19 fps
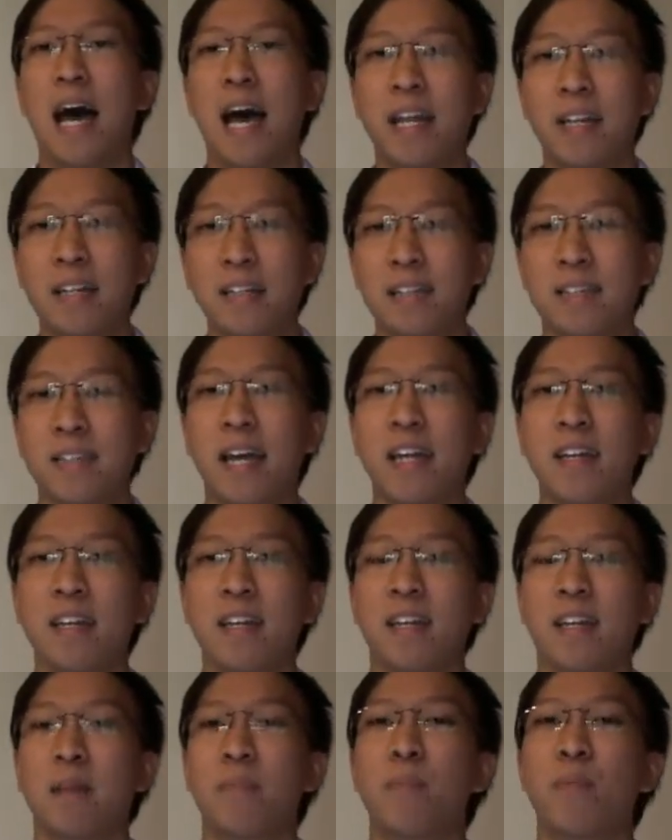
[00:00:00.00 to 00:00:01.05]

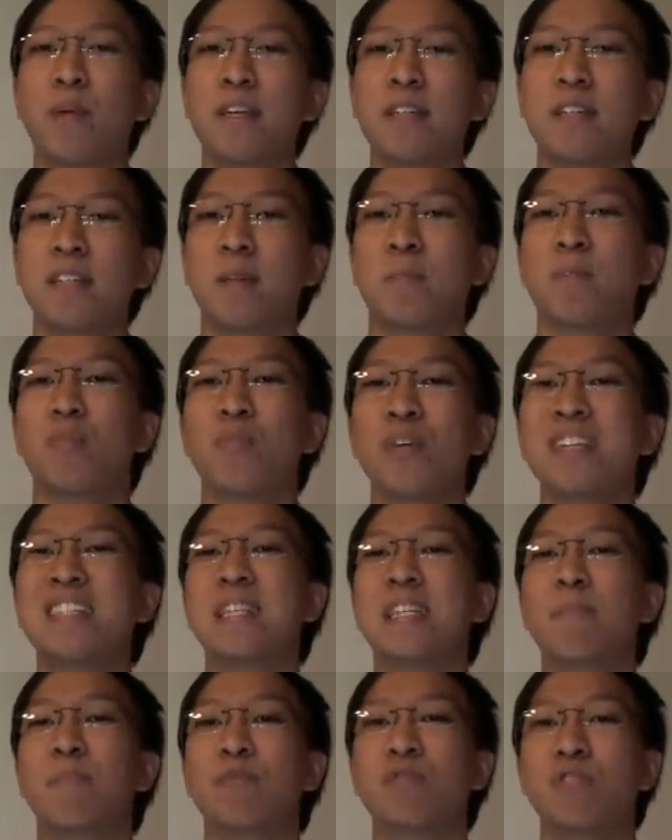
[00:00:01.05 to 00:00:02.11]
understanding and basic
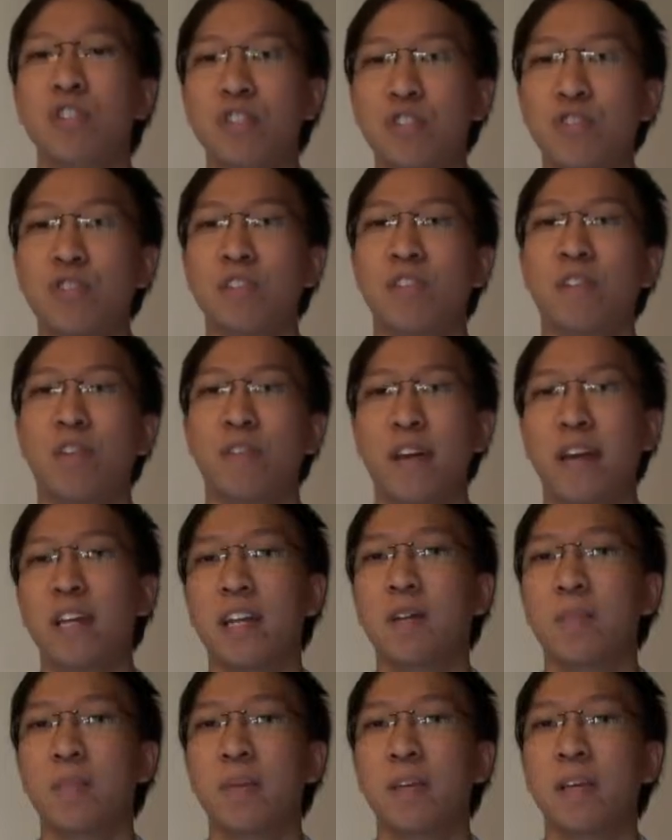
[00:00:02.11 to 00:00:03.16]
presupposition of
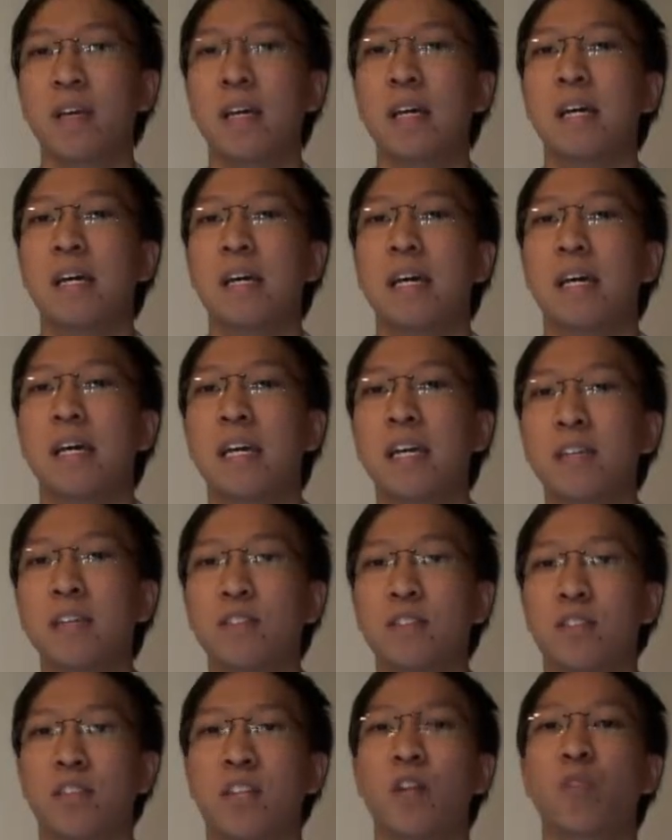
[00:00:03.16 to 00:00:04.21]
NLP
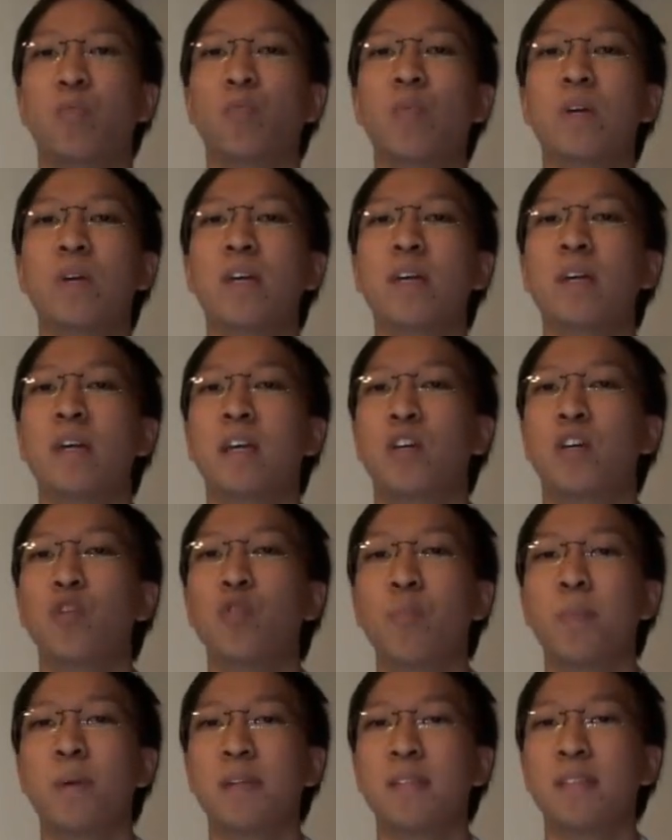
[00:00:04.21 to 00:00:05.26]
is that we
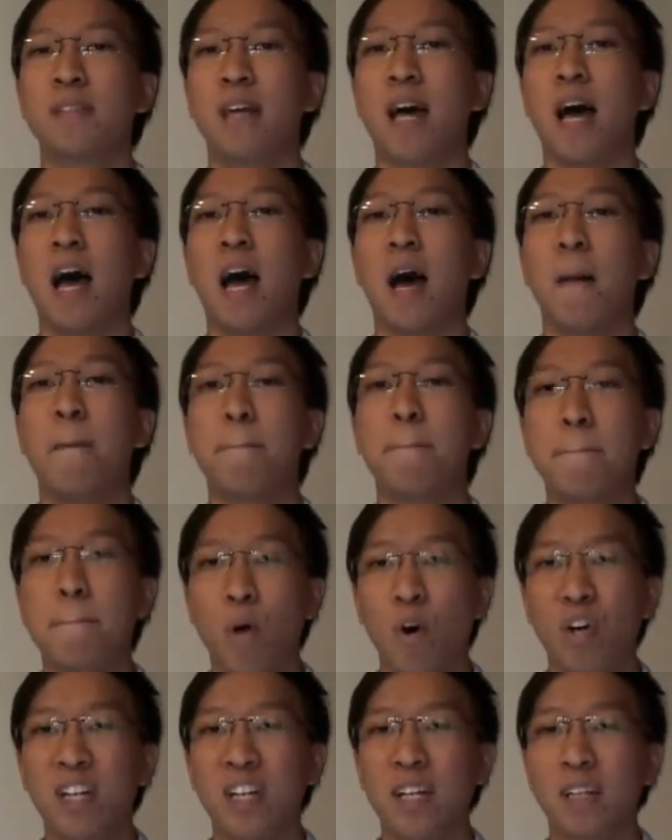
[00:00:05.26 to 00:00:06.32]
humans are
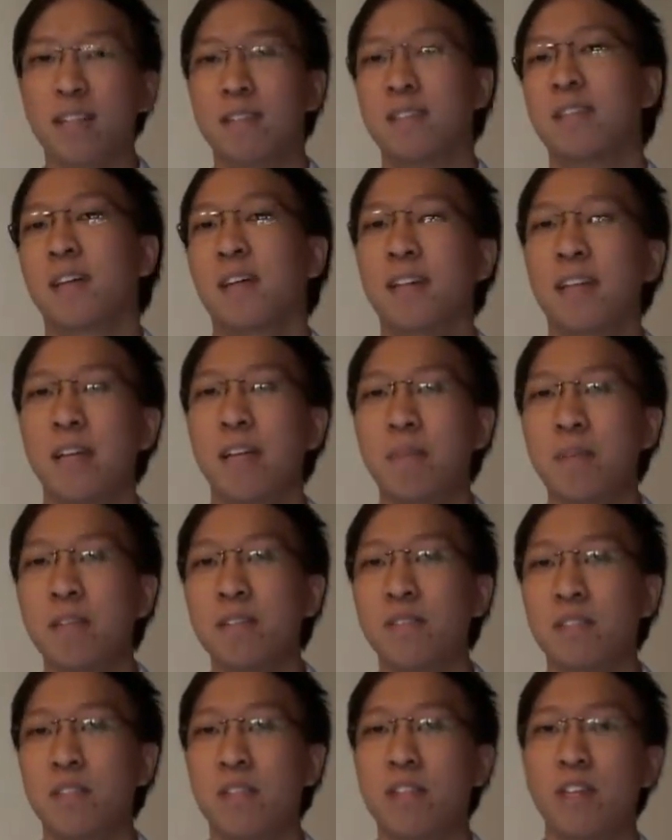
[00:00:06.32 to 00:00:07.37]
modelers. That
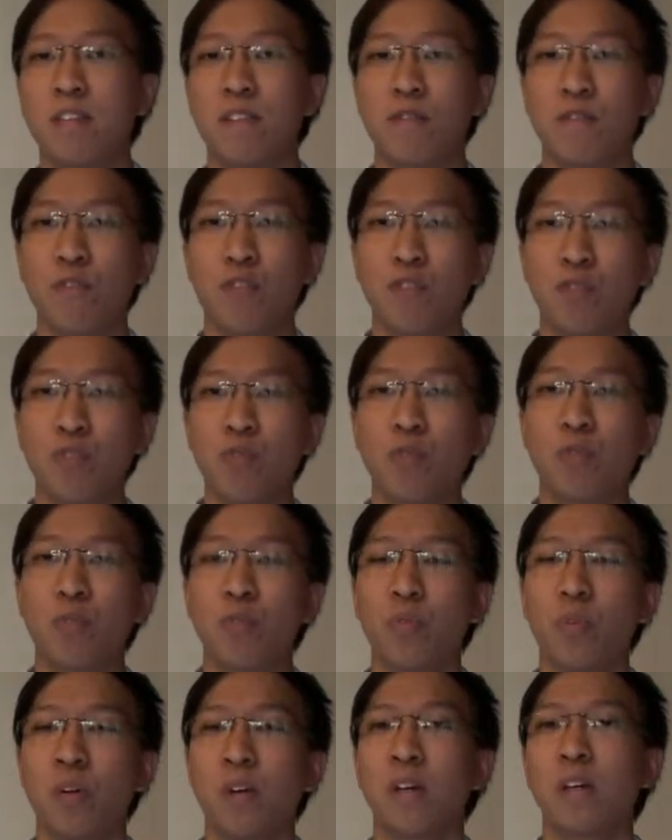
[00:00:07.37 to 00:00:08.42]
means if
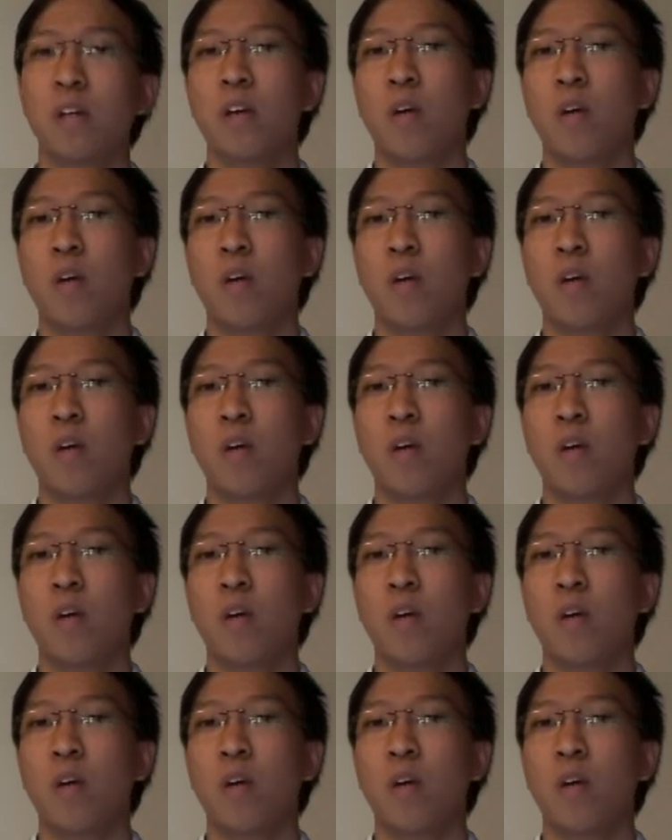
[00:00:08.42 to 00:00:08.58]
you